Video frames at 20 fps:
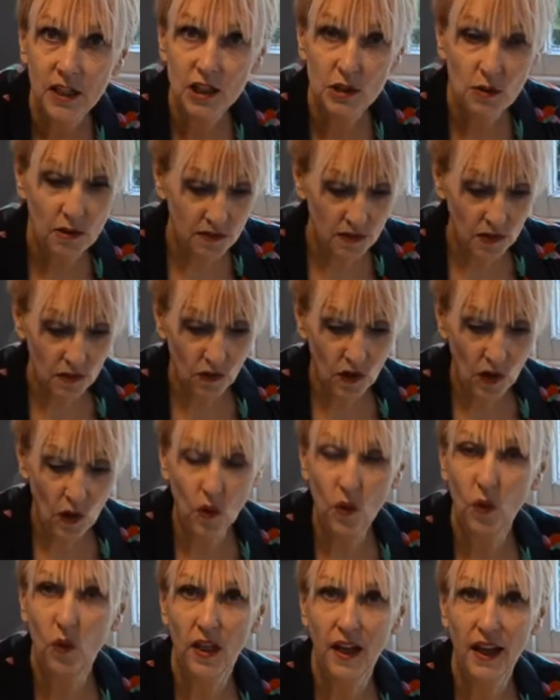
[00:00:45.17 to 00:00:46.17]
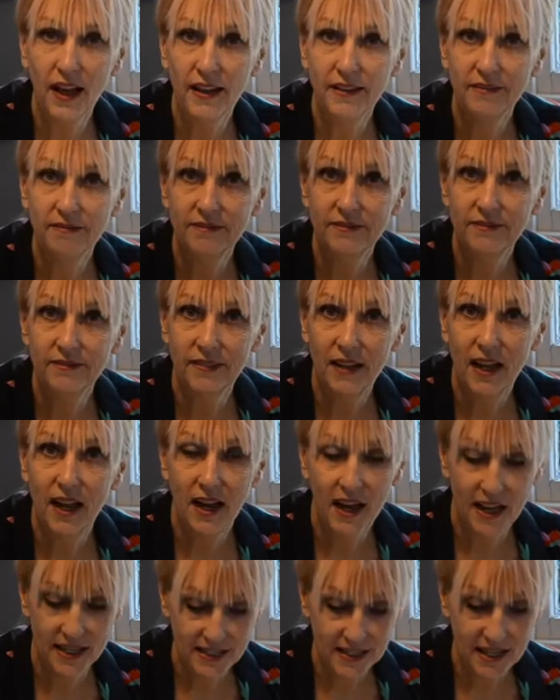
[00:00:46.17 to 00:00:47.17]
So if you've got all that,
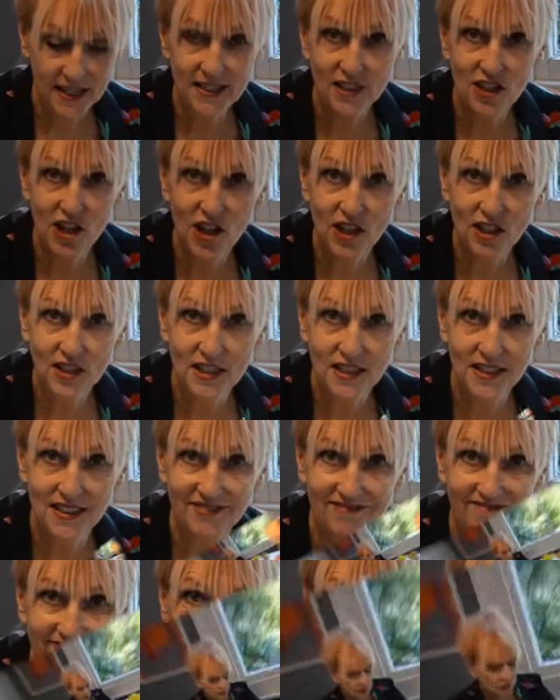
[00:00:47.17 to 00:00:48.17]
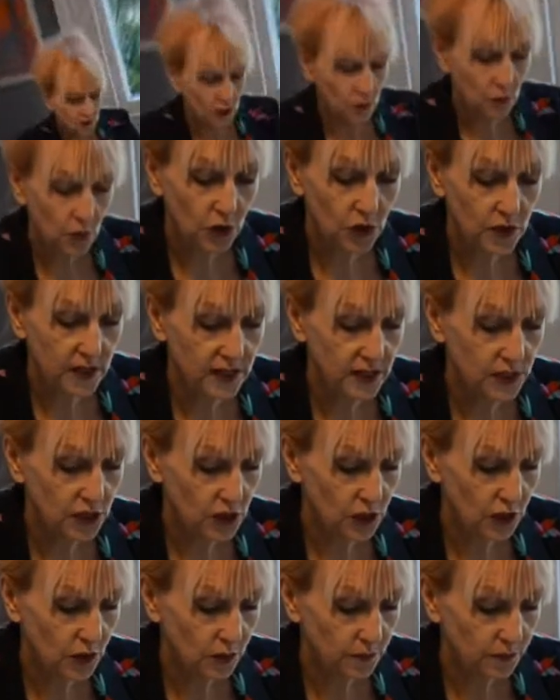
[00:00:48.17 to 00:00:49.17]
let's get started. So what you need to
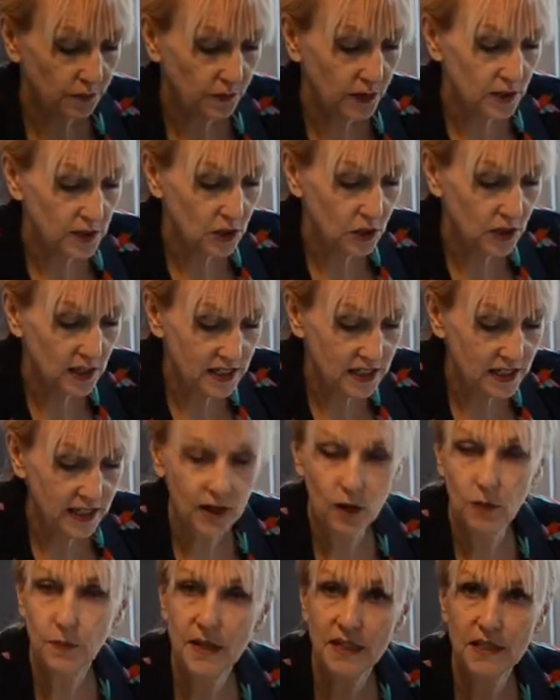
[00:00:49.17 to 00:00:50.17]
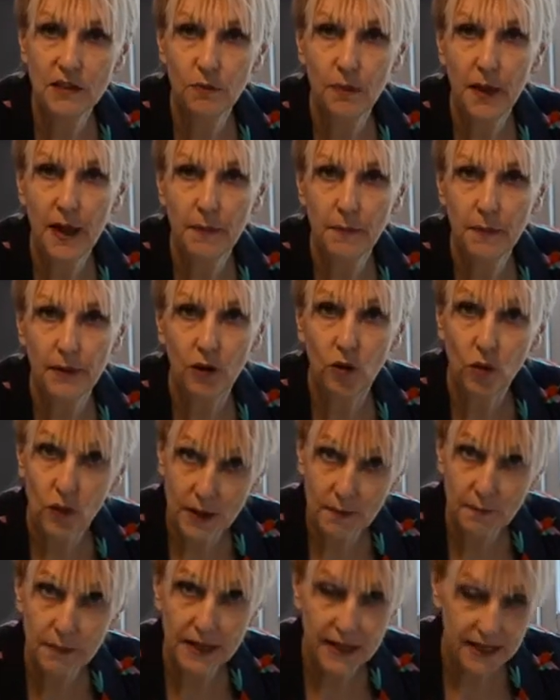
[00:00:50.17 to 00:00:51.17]
do, you need to get your piece of paper, a
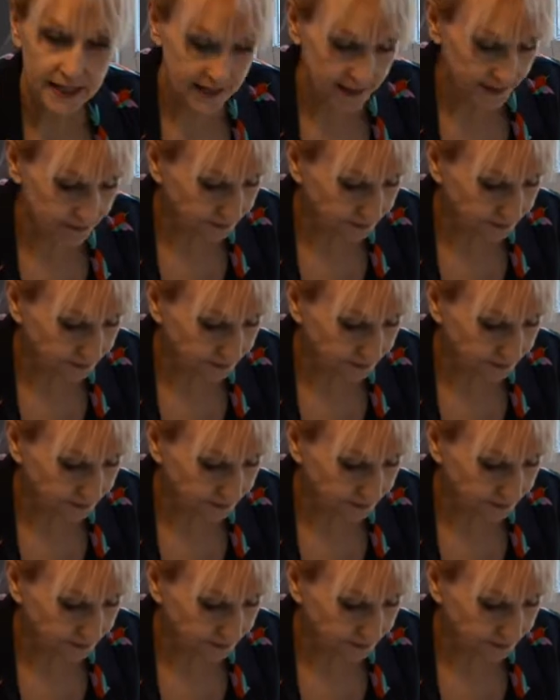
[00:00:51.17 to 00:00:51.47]
green piece.